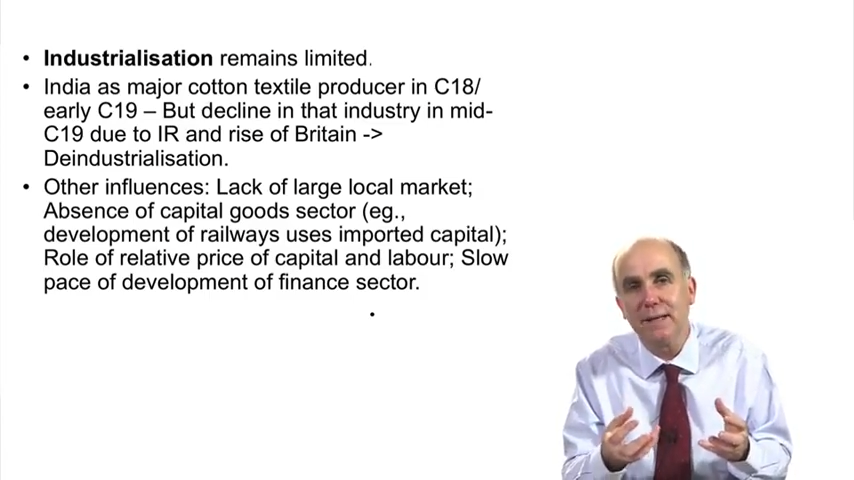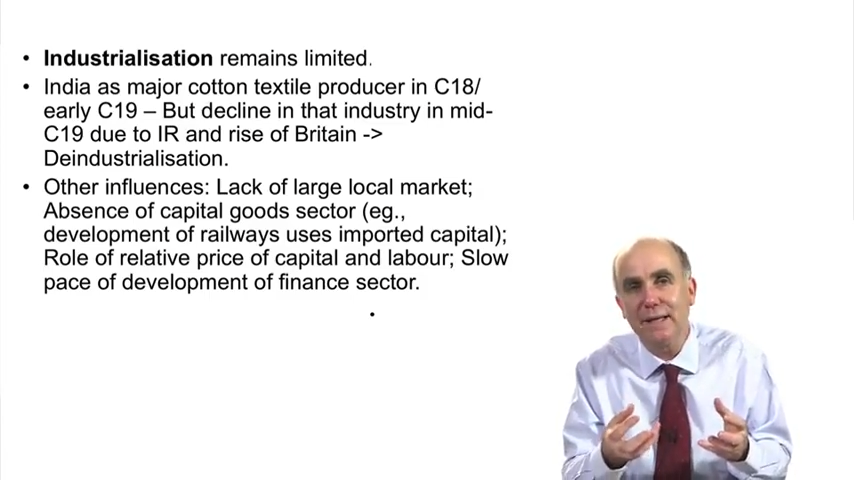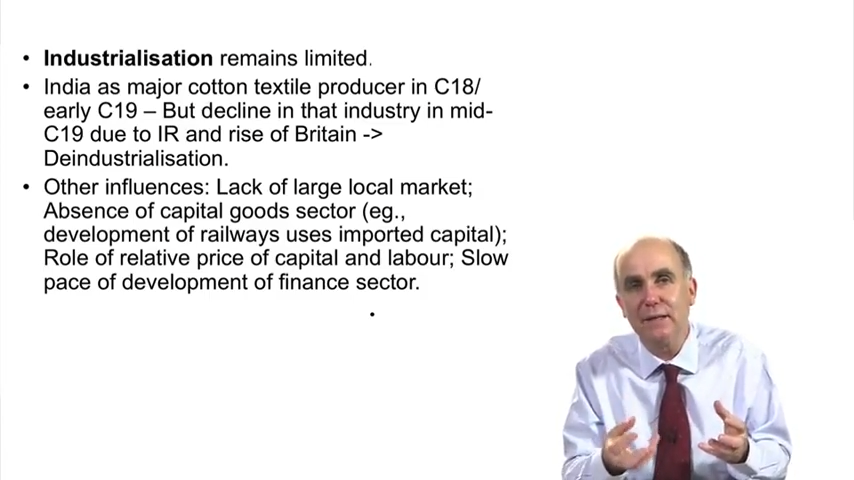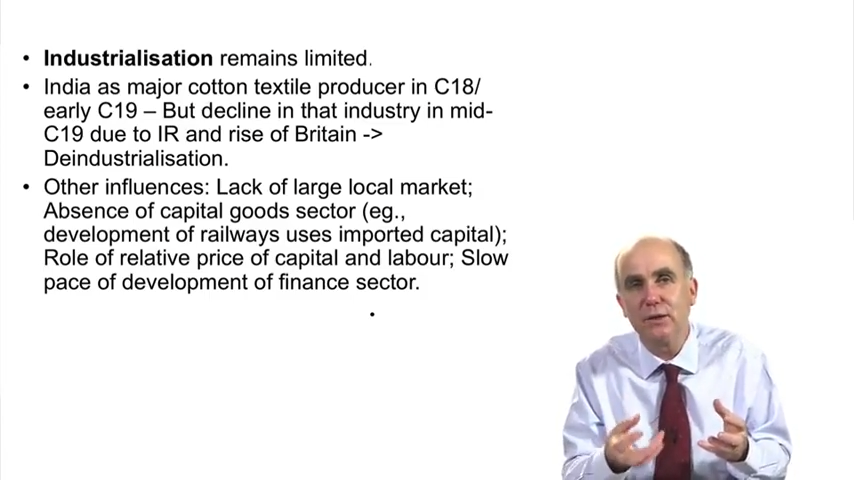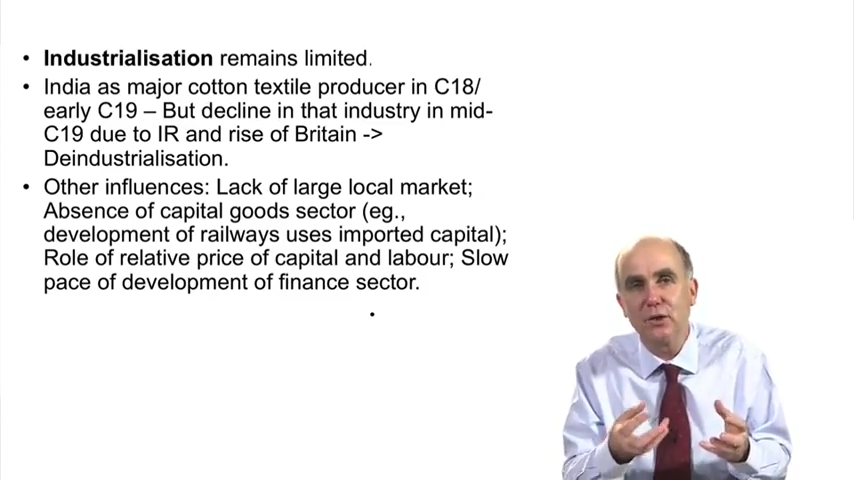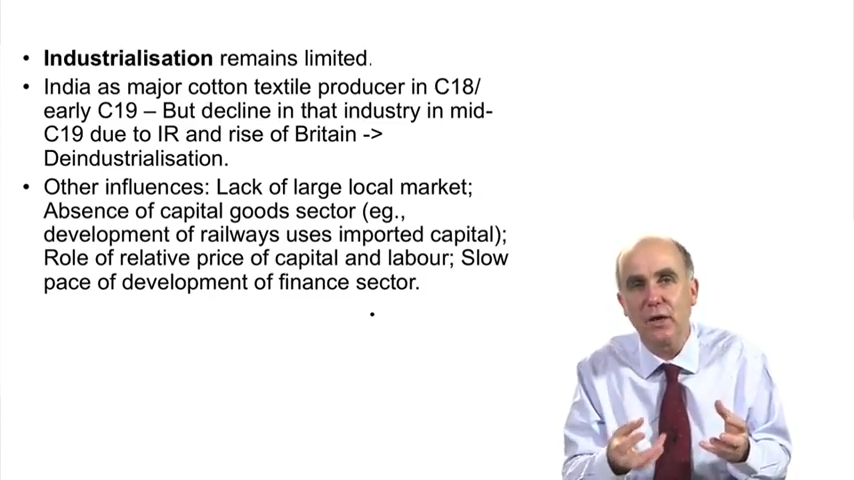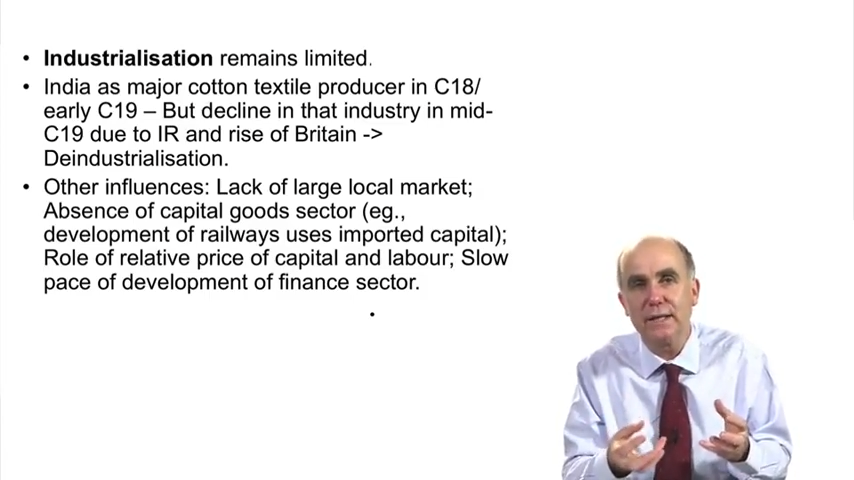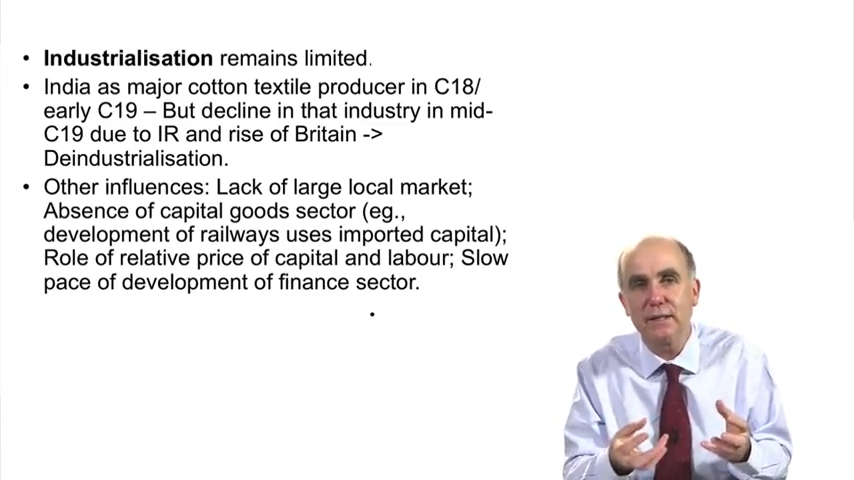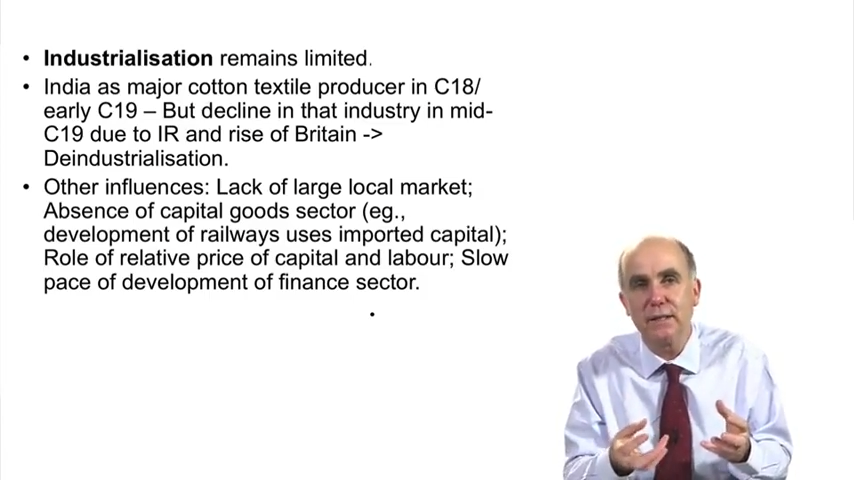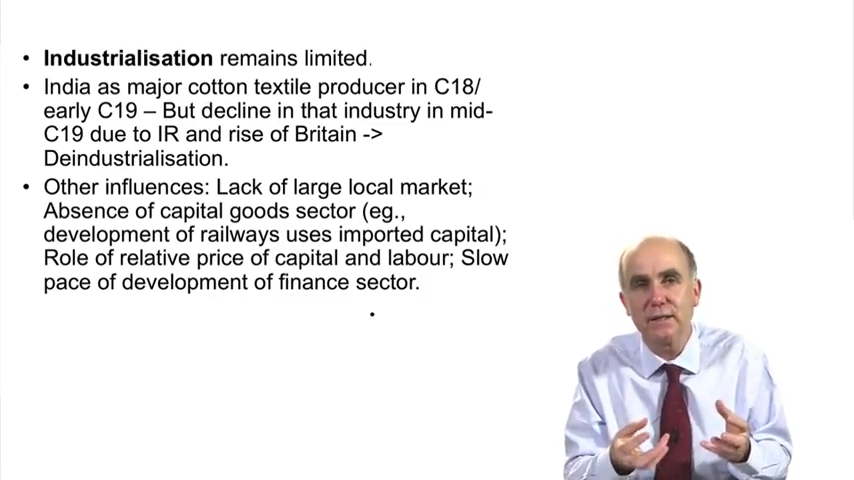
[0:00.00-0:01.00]
in the
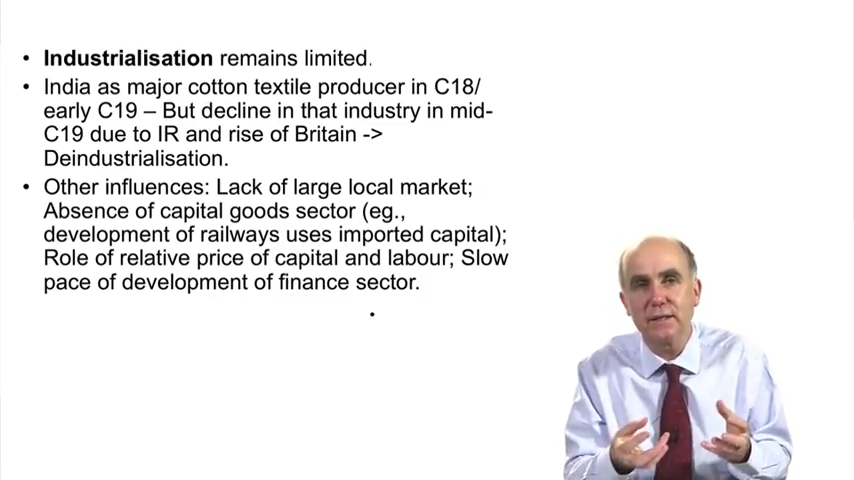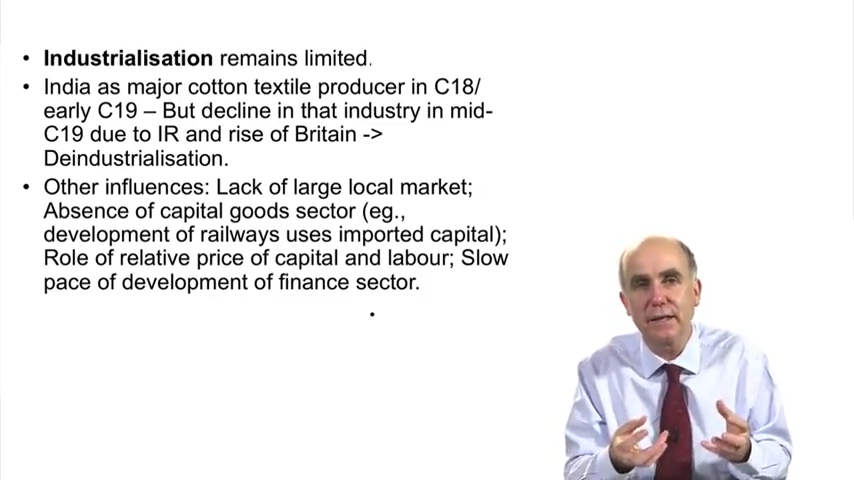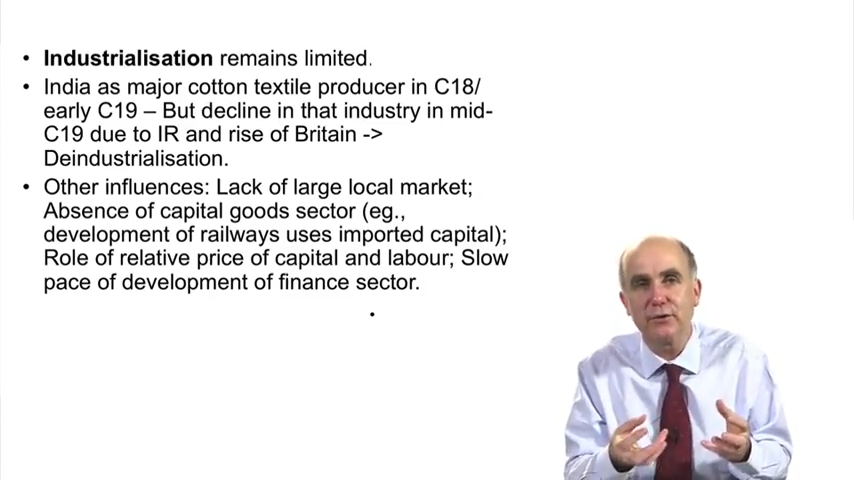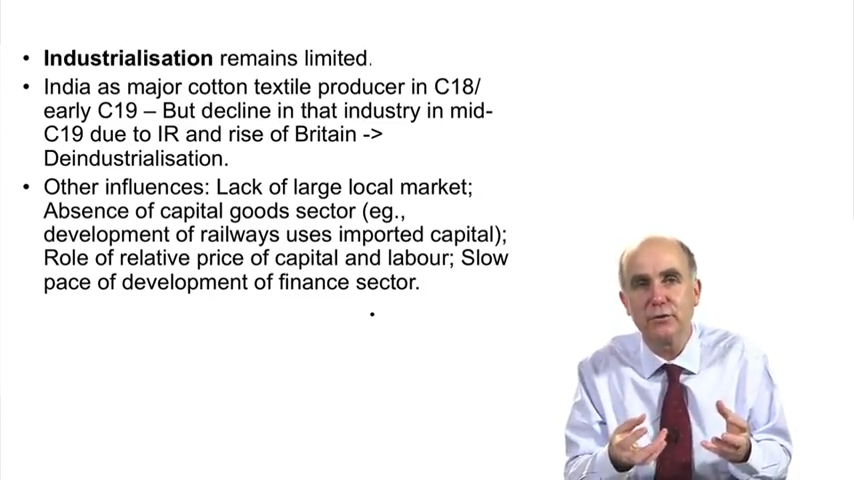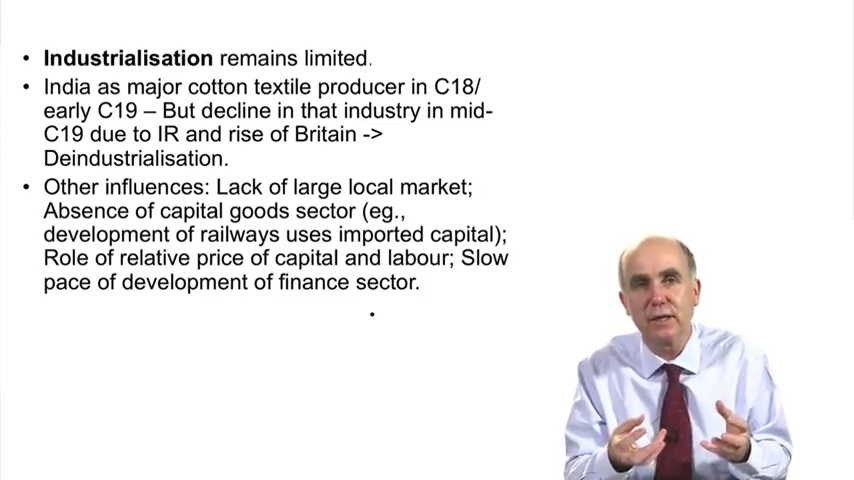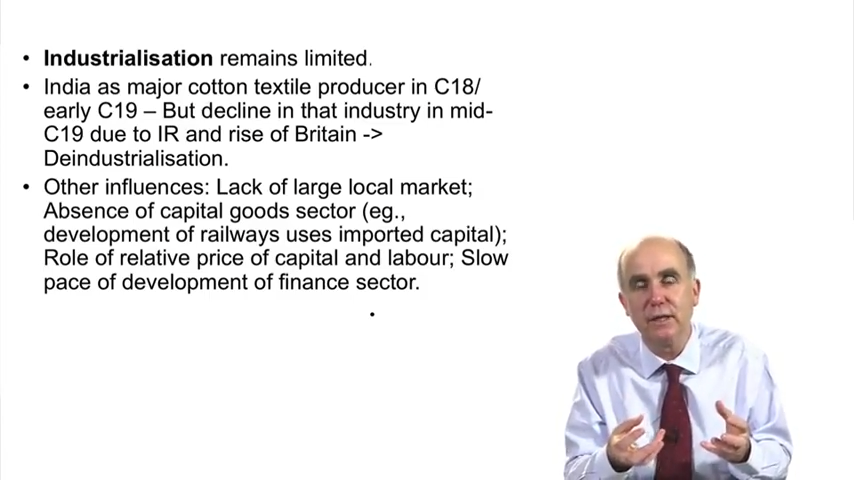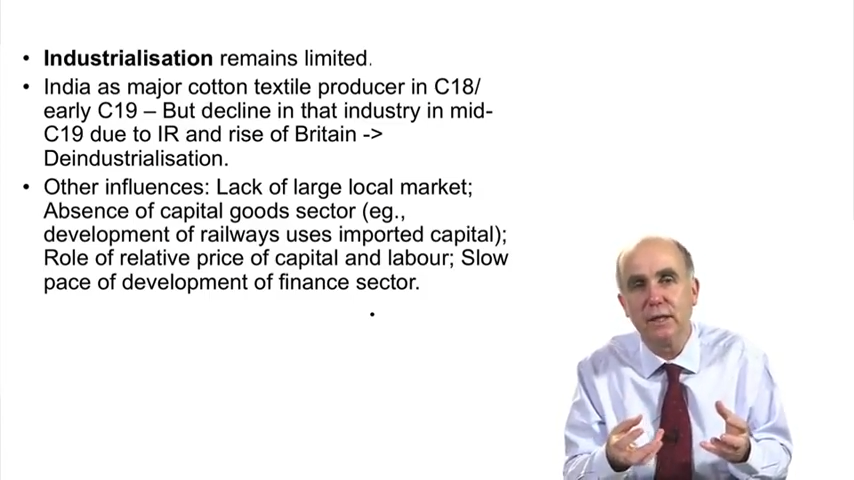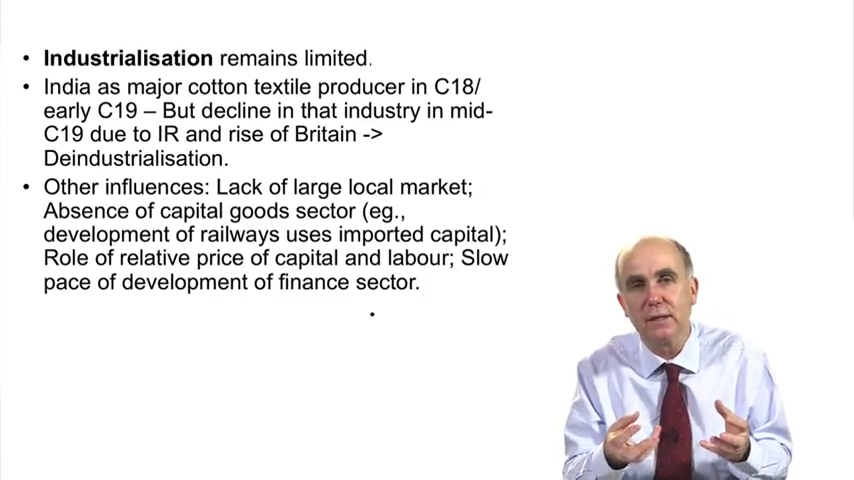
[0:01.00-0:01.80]
19th century